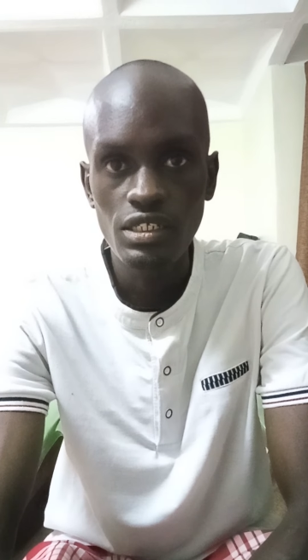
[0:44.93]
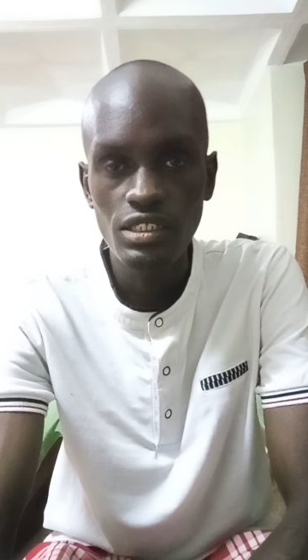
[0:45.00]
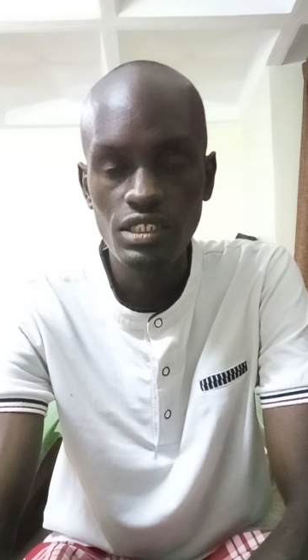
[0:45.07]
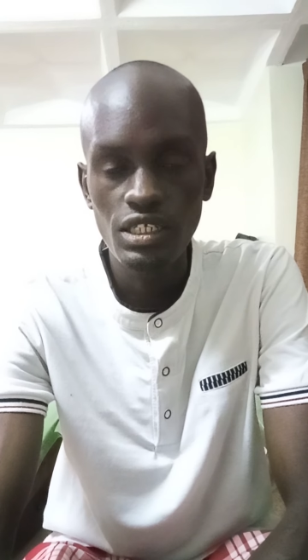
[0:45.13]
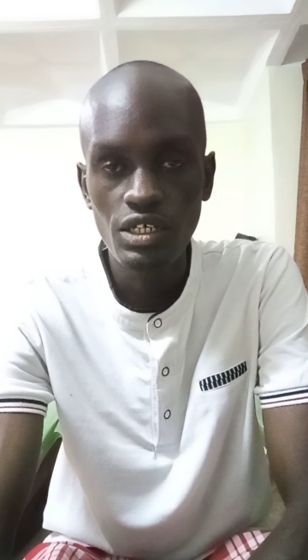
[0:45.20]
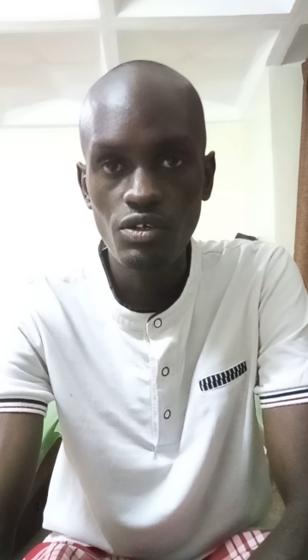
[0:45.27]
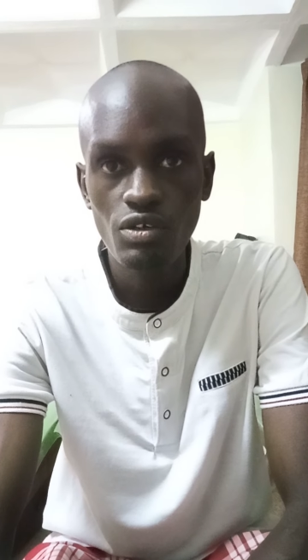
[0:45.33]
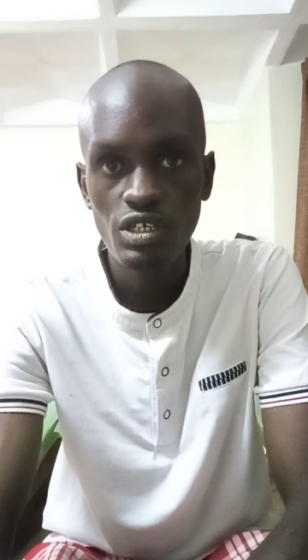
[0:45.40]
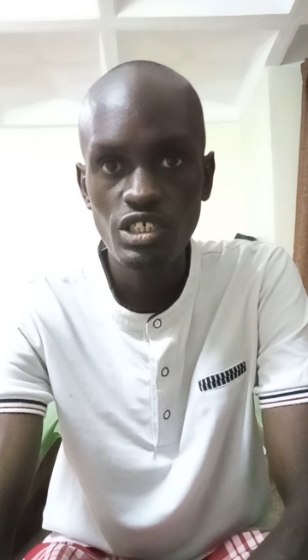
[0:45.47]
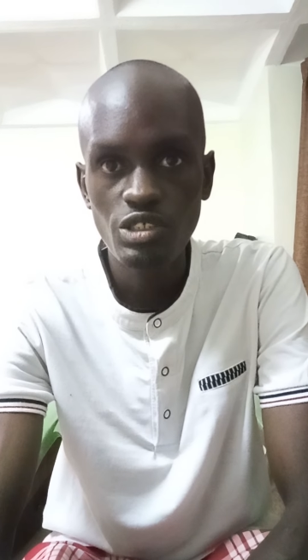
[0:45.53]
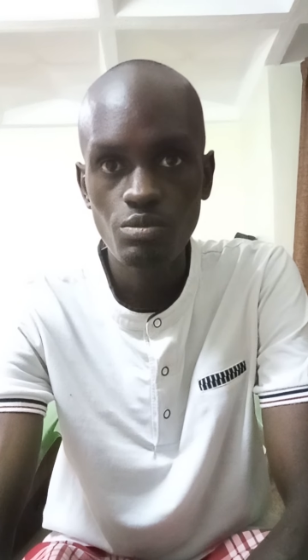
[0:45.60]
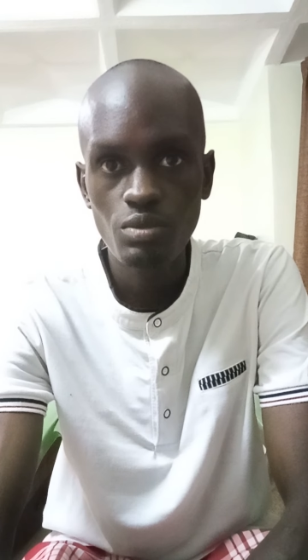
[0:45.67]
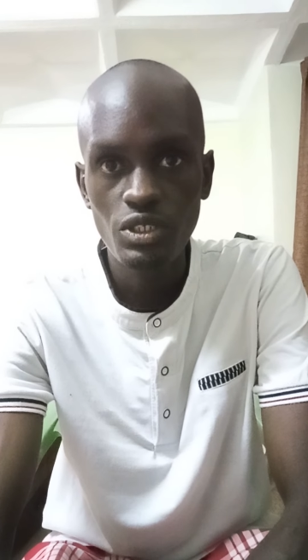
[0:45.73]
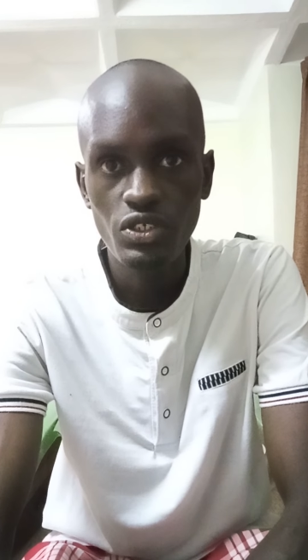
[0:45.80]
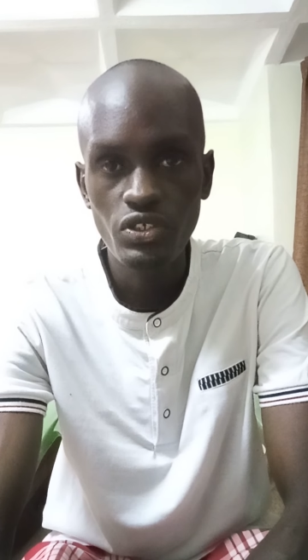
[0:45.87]
the Holy
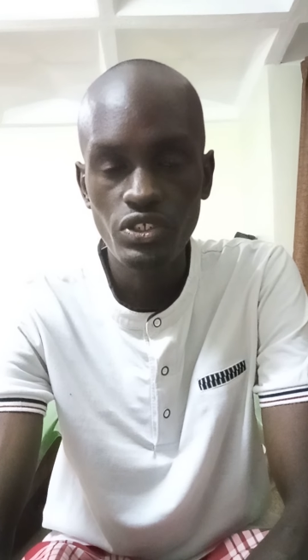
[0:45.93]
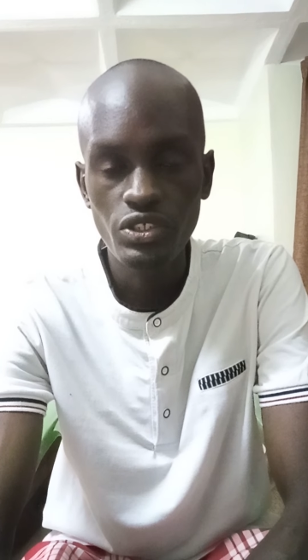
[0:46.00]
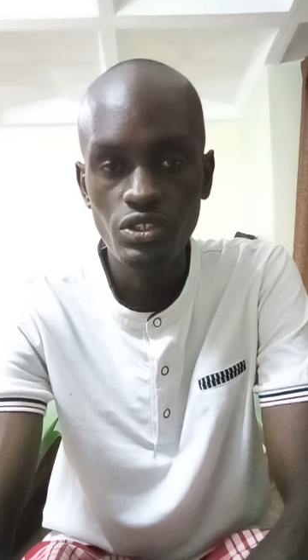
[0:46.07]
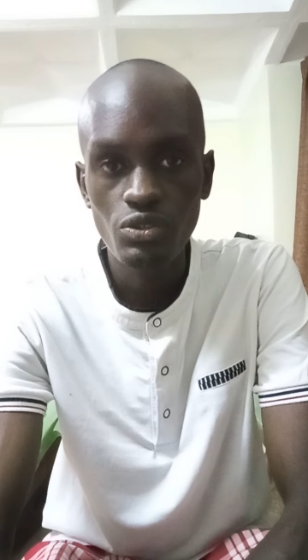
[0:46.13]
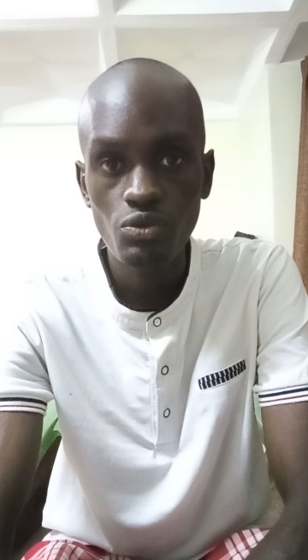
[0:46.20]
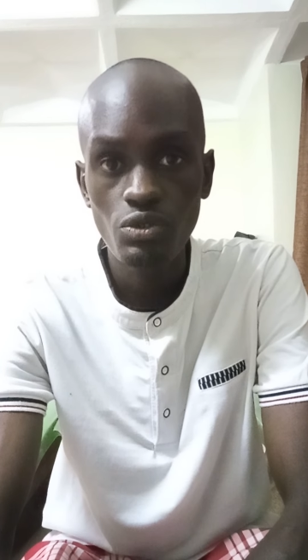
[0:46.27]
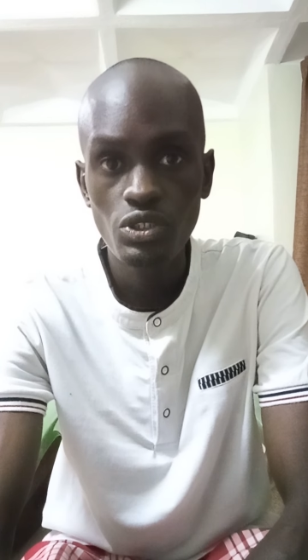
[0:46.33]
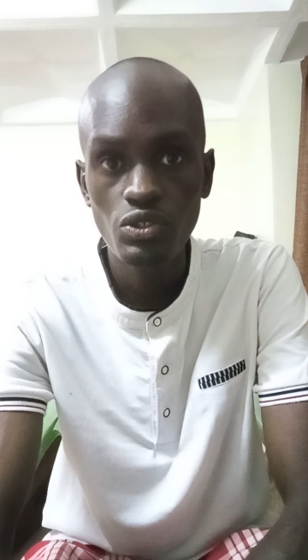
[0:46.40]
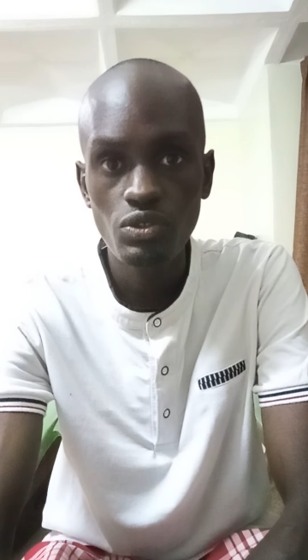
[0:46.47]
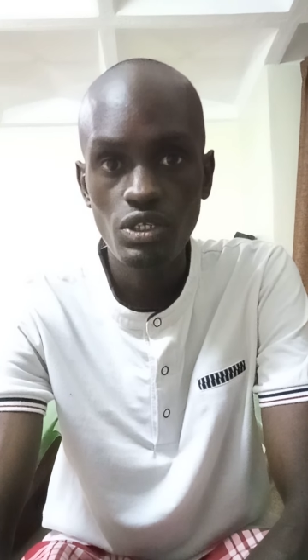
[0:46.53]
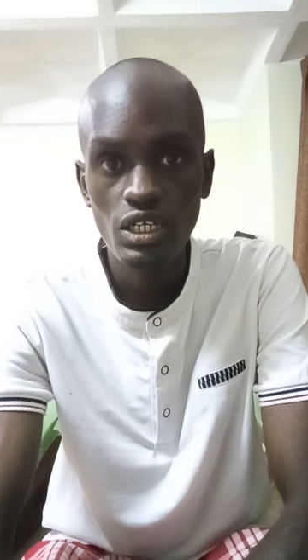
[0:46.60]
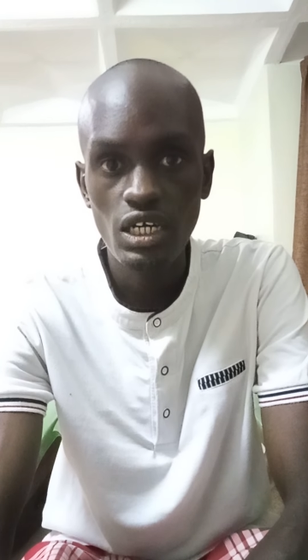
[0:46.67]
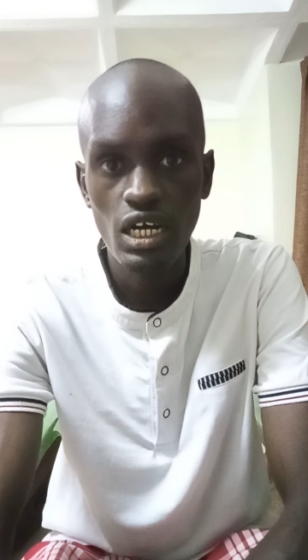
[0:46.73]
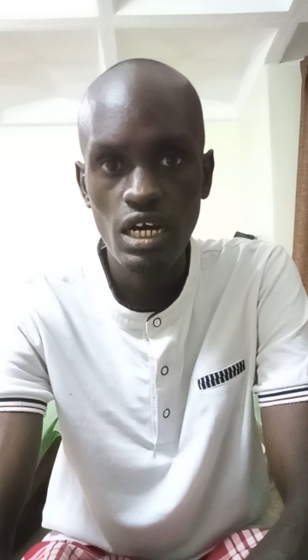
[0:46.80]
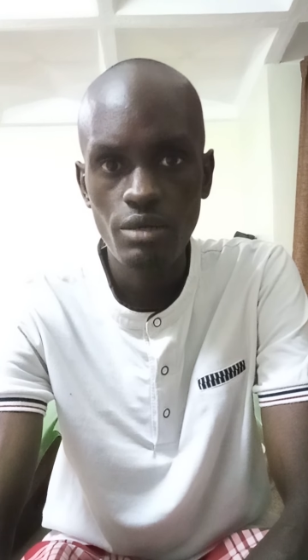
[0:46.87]
Spirit which will
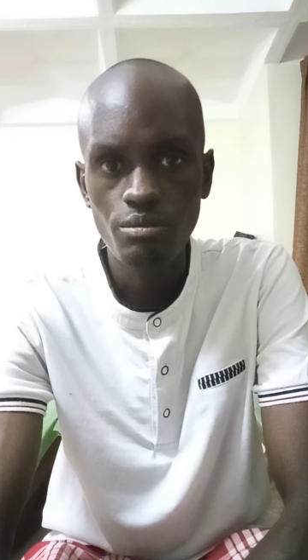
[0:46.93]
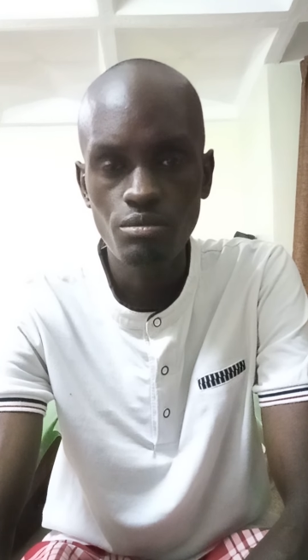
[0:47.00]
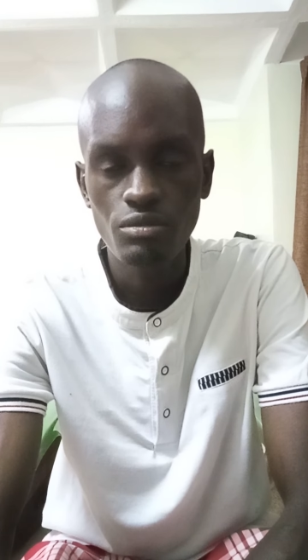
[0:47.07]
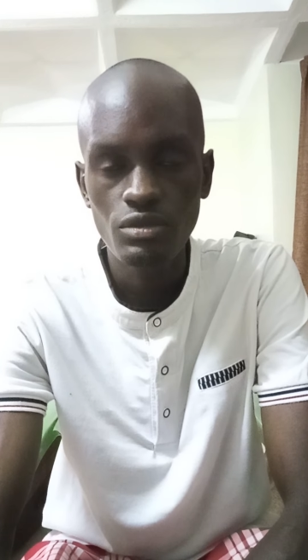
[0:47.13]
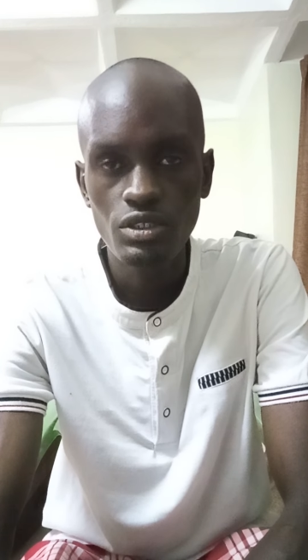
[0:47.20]
come